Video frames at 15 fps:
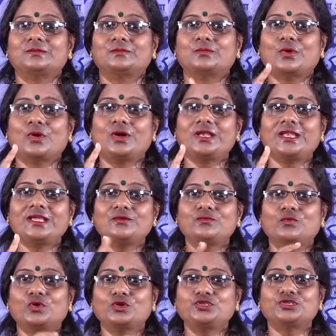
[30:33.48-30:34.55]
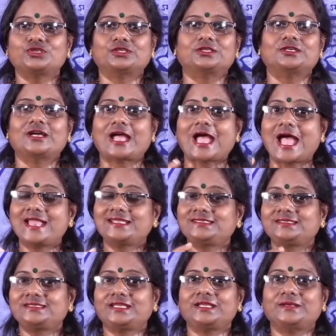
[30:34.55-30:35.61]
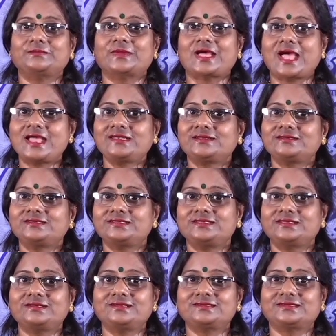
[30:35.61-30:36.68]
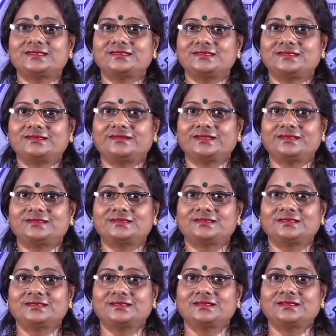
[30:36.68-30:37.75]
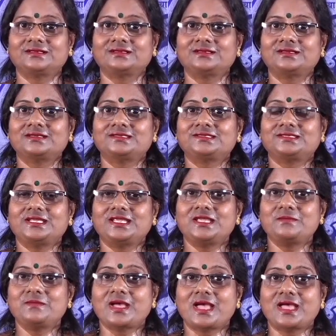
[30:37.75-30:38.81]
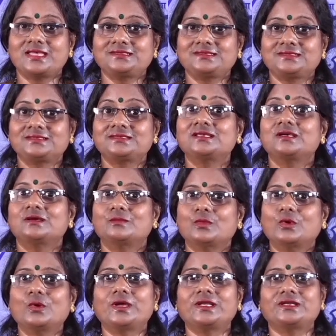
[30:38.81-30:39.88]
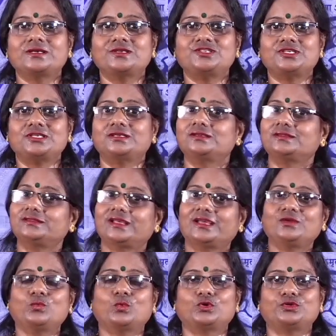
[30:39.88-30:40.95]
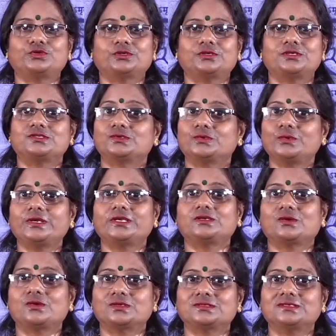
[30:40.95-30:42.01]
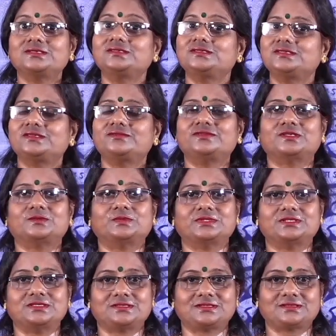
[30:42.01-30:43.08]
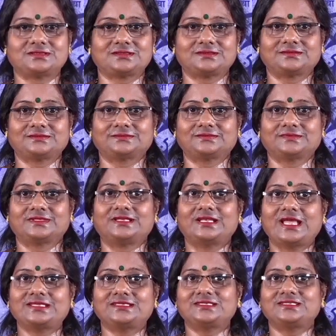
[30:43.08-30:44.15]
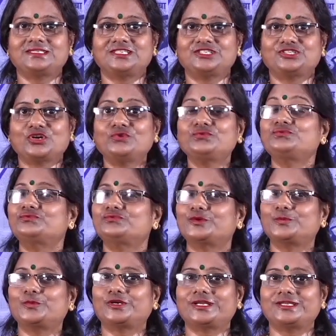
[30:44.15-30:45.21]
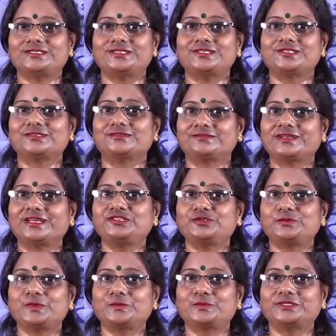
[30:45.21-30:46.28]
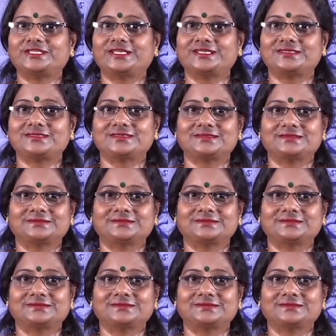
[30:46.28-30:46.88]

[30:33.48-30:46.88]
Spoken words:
Boiling water and steam at 100 degrees centigrade. Steam has more energy than water, so it causes severe burns. Latent heat of vaporization. Try to remember that.